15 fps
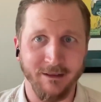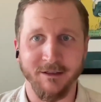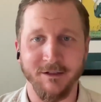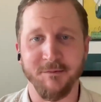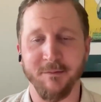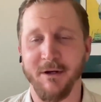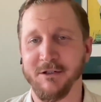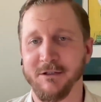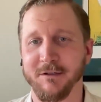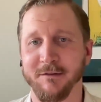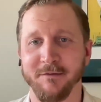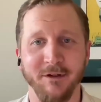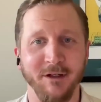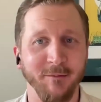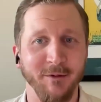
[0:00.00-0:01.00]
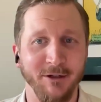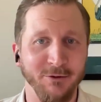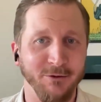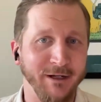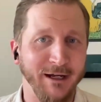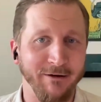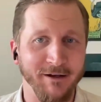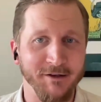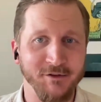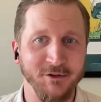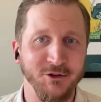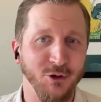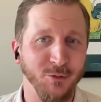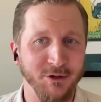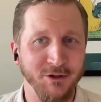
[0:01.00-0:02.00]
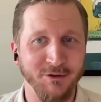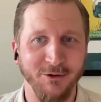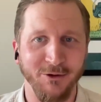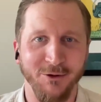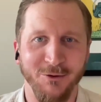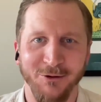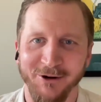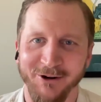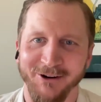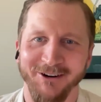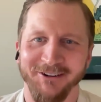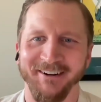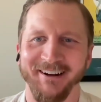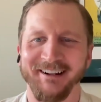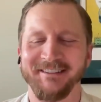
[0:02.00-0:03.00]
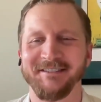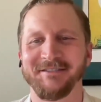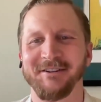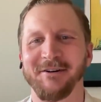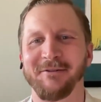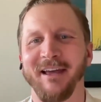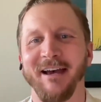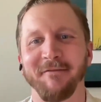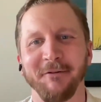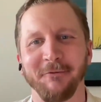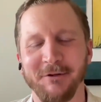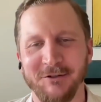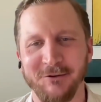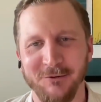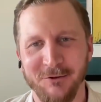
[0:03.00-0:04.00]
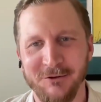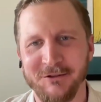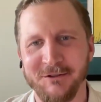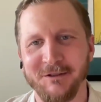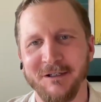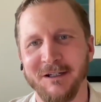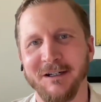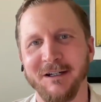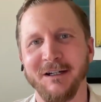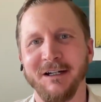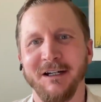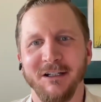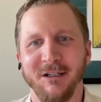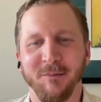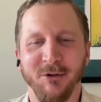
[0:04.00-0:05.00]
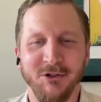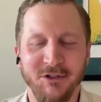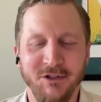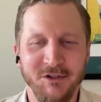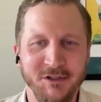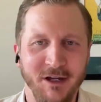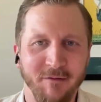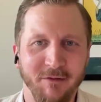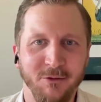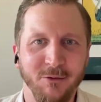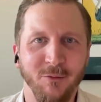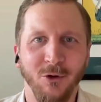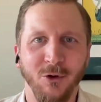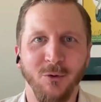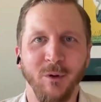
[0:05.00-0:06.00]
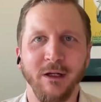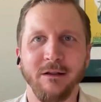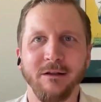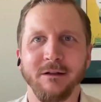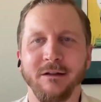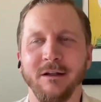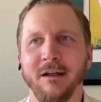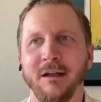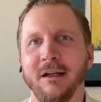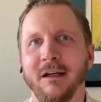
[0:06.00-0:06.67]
Like especially Figma, who now has Adobe in their corner, right? So they have the resource to push this stuff through more quickly.